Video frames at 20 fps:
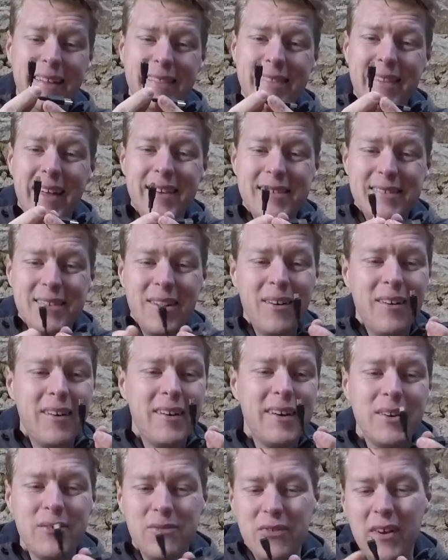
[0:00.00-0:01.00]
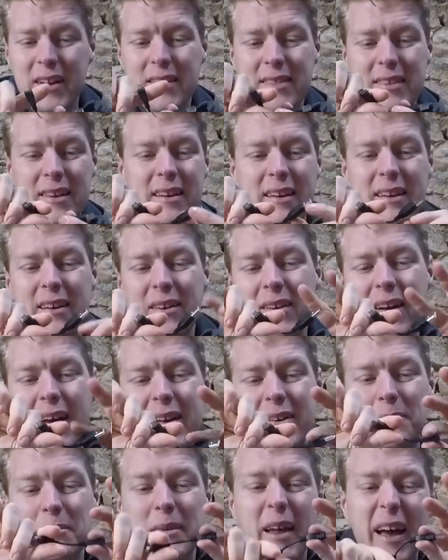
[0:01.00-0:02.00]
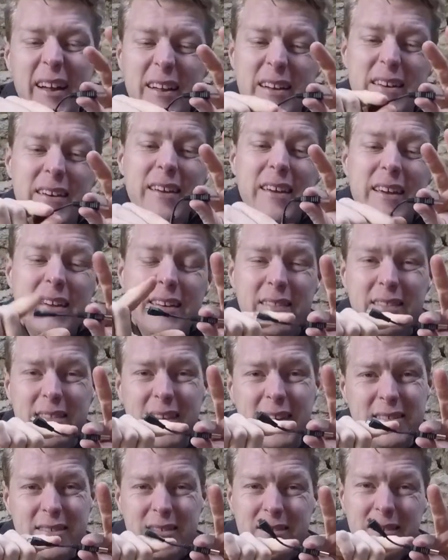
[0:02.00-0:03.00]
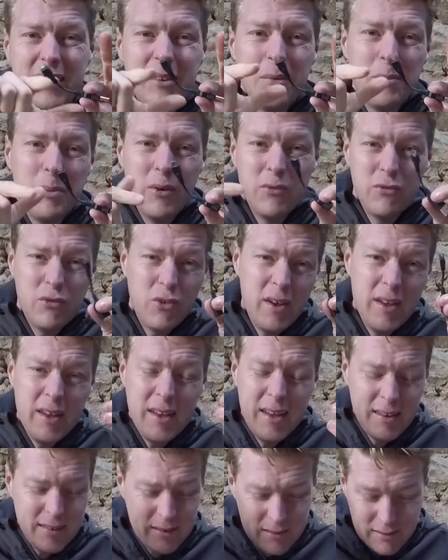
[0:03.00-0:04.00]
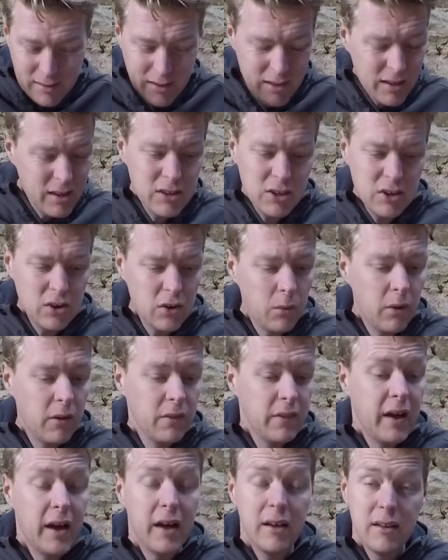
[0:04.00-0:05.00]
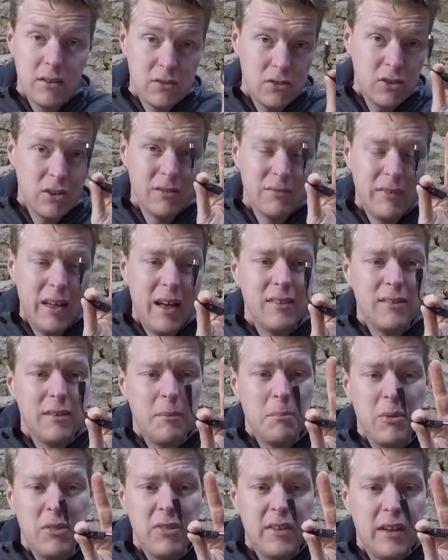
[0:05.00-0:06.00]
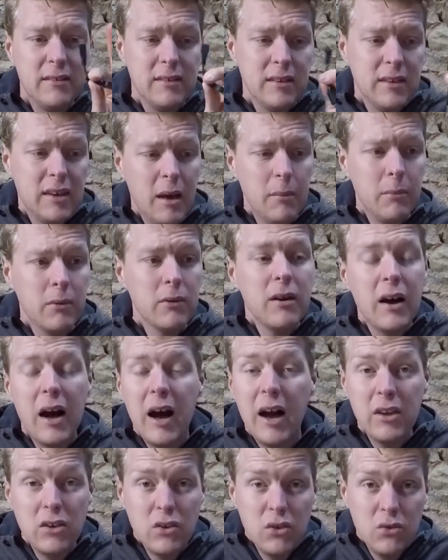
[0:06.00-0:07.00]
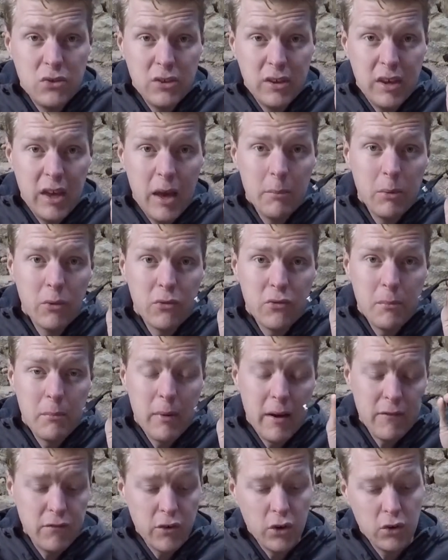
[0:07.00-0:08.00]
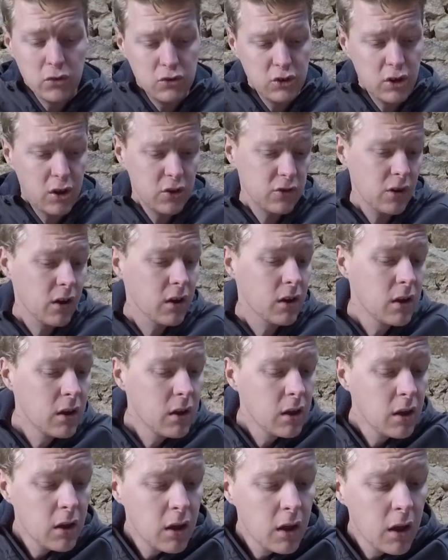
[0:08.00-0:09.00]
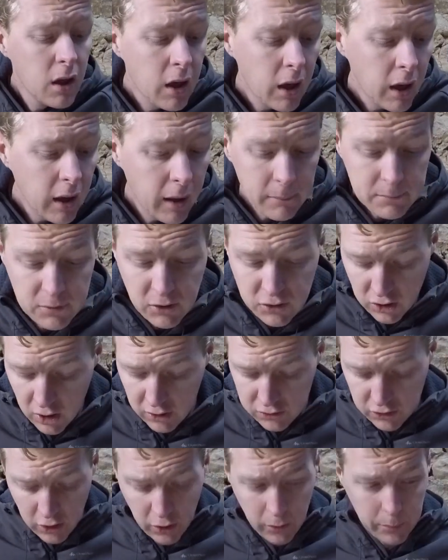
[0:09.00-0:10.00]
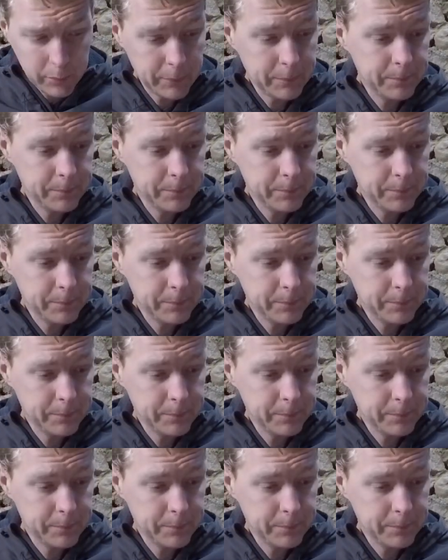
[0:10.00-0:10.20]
That's not long enough for anything, and it'll end up dangling, and this will end up all frayed, and you don't want that. So that's a pathetic cable. I use the cable from my phone charger to charge it up.